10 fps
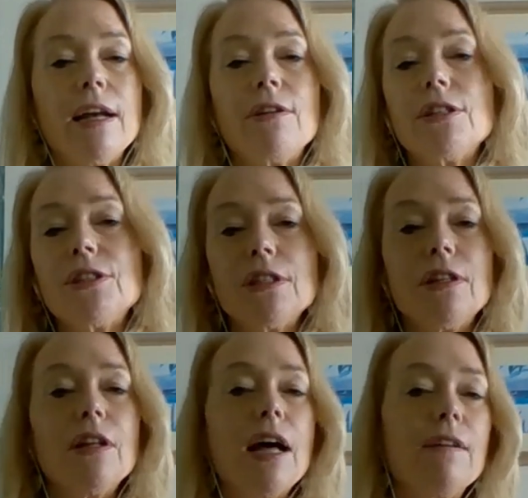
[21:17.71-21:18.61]
Now, there's still a
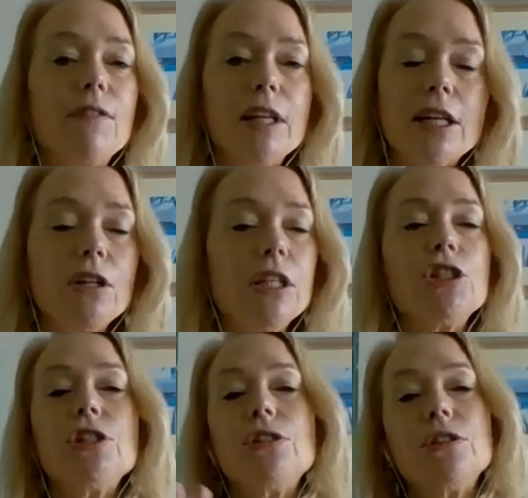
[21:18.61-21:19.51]
lot of legal
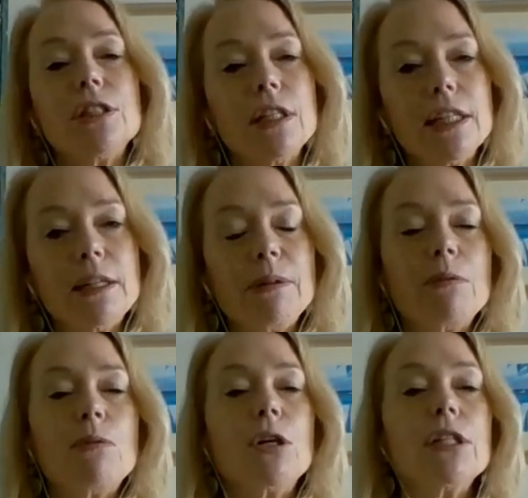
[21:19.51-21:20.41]
issues that need to be
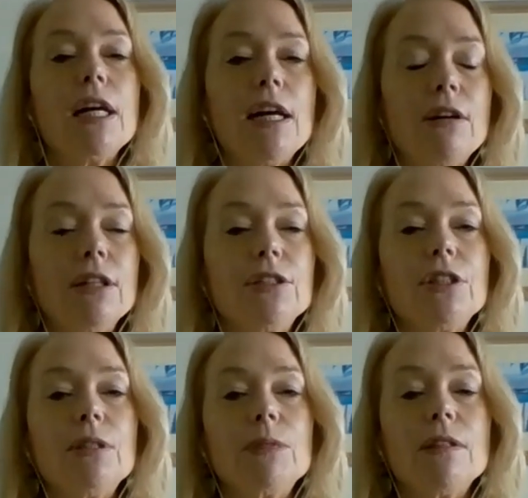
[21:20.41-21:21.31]
worked out in
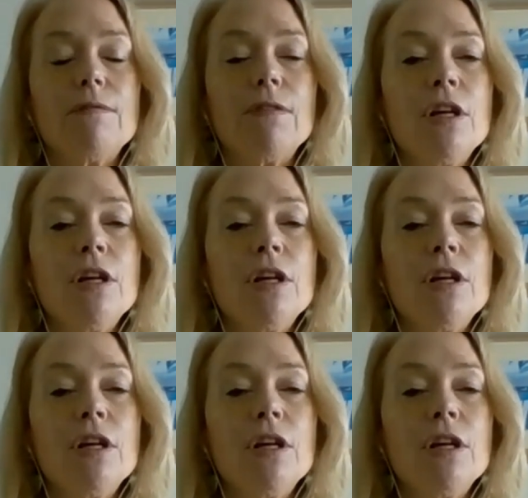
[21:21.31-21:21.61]
terms of